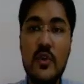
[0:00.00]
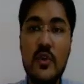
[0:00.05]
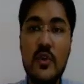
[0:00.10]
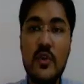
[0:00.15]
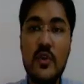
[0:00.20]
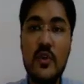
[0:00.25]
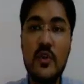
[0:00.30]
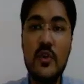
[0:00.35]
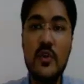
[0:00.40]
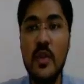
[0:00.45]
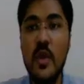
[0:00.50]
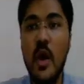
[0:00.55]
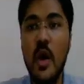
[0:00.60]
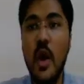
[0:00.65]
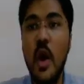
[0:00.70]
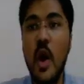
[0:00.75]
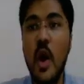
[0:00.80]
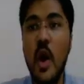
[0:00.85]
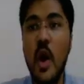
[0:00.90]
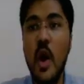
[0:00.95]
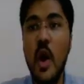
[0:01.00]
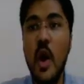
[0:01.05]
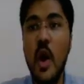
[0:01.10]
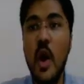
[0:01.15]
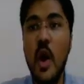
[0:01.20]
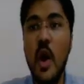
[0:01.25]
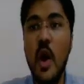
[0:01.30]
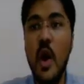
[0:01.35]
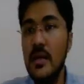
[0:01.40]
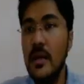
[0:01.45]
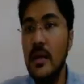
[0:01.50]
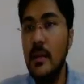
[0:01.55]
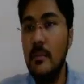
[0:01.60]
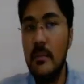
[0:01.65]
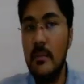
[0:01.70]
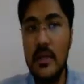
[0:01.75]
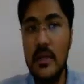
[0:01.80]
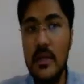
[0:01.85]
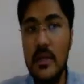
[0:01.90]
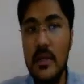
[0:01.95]
all measurements at
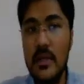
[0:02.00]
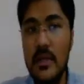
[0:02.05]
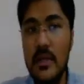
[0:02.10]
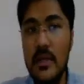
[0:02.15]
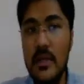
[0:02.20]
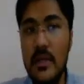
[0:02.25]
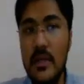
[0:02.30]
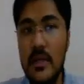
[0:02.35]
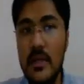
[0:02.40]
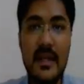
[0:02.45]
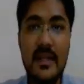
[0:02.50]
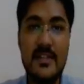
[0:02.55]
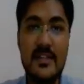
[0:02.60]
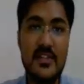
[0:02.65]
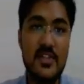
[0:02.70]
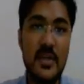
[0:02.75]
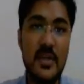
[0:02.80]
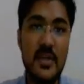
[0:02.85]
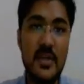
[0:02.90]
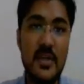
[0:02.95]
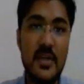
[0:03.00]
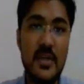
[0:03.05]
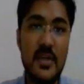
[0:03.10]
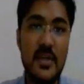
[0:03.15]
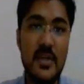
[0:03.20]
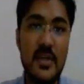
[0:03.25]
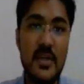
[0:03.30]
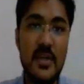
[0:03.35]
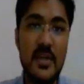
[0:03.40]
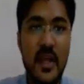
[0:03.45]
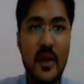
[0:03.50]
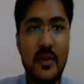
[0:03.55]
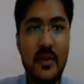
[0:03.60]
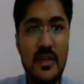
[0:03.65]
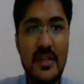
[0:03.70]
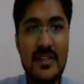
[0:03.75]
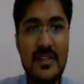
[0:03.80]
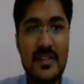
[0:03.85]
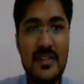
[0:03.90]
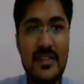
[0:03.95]
s.t.p. Now it's a
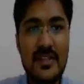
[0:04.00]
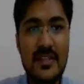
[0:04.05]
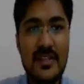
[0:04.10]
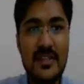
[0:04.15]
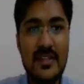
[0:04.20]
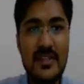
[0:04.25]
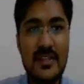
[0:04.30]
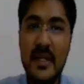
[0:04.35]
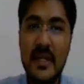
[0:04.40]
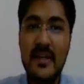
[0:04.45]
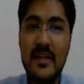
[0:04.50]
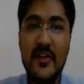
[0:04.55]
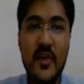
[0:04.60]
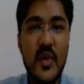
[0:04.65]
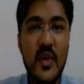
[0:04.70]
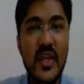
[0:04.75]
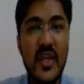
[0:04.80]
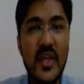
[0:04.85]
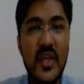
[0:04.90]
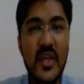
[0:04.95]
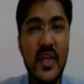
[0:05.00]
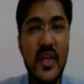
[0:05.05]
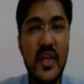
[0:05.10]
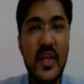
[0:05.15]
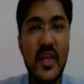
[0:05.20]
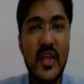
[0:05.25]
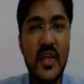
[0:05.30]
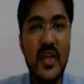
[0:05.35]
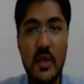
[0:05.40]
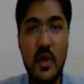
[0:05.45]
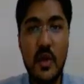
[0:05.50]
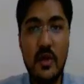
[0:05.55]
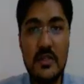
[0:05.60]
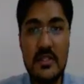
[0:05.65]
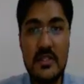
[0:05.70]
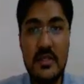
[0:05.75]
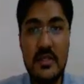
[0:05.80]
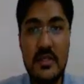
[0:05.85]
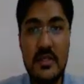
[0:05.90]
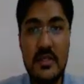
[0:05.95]
bit tricky question because now
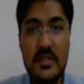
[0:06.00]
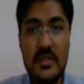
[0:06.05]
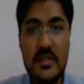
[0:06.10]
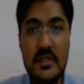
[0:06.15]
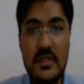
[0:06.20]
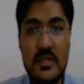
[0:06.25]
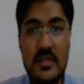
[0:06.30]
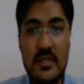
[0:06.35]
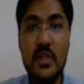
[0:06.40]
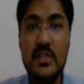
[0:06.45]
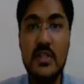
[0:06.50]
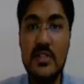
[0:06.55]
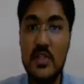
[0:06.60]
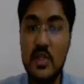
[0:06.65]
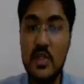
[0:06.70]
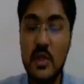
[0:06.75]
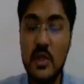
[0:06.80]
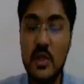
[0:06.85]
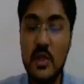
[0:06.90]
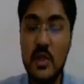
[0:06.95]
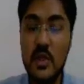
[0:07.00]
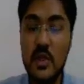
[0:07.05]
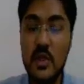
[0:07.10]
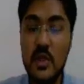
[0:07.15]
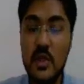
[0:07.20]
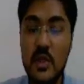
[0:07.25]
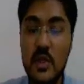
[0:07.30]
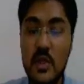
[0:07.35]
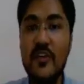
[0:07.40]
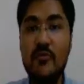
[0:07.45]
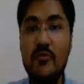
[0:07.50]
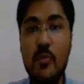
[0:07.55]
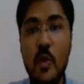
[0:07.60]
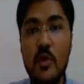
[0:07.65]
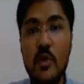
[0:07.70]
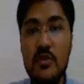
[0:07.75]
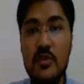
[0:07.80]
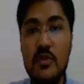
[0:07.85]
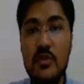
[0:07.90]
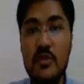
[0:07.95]
0.25 moles of
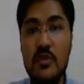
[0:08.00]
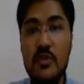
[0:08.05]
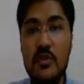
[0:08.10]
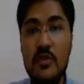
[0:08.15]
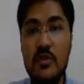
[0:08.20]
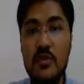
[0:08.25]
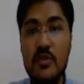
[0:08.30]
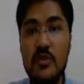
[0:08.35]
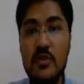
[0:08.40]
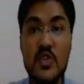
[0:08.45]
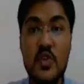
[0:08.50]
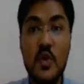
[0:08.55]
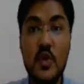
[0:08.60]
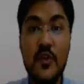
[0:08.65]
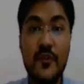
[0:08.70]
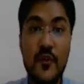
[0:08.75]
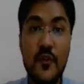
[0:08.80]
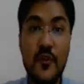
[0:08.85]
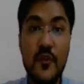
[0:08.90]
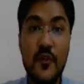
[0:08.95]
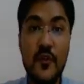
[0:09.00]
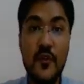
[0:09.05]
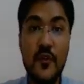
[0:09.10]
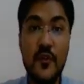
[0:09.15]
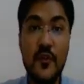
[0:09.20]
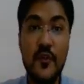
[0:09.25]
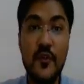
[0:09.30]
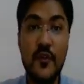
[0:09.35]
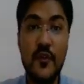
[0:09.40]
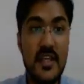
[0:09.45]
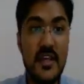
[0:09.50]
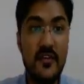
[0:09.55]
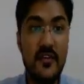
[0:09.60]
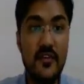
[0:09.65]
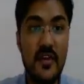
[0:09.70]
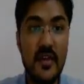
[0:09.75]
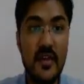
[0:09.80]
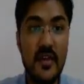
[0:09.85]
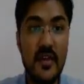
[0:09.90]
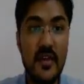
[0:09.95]
H2SO4 is given, in
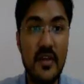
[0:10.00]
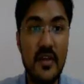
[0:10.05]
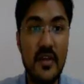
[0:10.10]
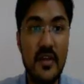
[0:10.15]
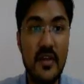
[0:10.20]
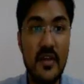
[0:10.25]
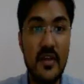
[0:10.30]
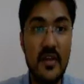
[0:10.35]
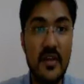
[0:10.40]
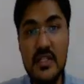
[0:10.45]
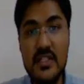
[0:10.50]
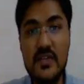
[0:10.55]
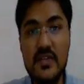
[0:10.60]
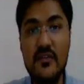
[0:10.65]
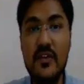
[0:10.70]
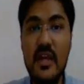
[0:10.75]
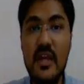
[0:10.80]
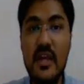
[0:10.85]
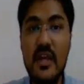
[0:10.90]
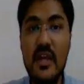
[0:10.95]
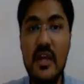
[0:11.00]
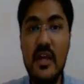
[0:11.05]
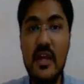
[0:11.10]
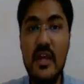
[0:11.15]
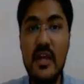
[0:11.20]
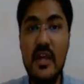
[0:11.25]
which we are supposed to find